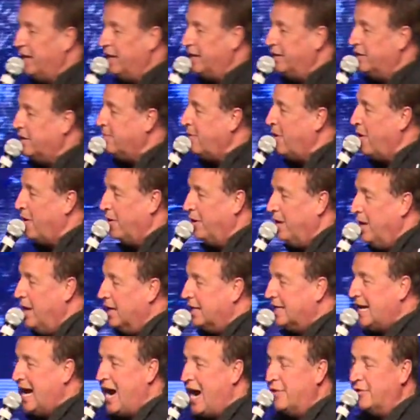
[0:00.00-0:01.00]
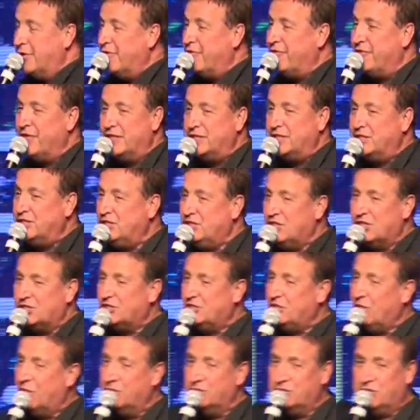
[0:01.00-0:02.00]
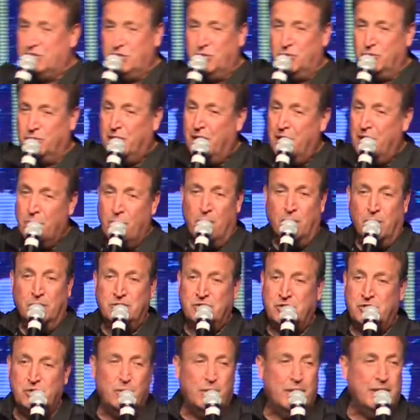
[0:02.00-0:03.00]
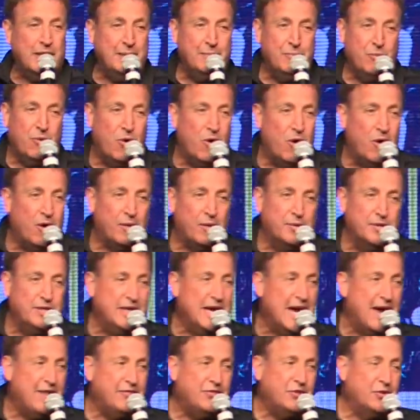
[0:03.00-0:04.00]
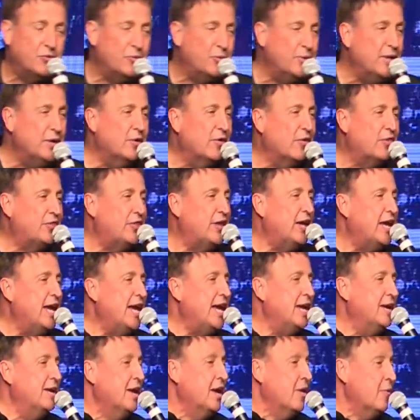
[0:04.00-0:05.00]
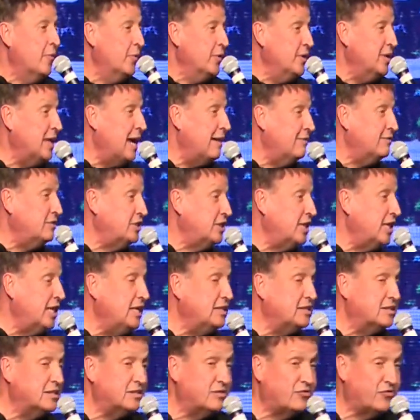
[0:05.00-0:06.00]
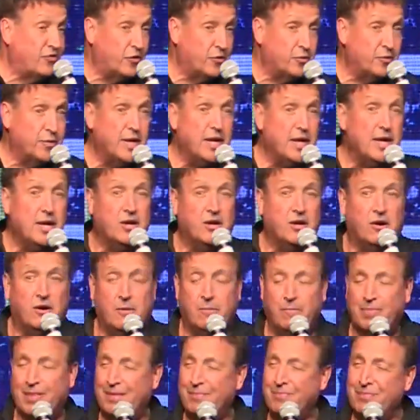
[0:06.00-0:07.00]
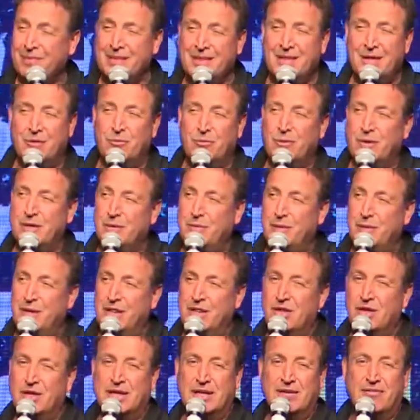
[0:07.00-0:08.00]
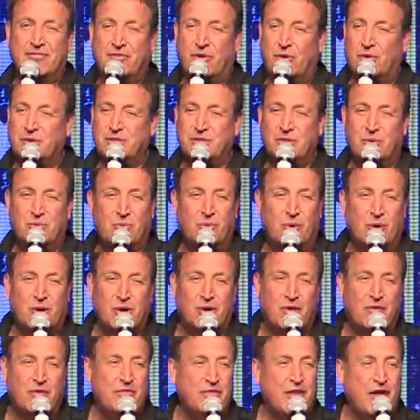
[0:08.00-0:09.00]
Come on. Counterfeits just don't do, won't do anymore. When you have the real thing, when you have Jesus for real, then what are we looking for in the world?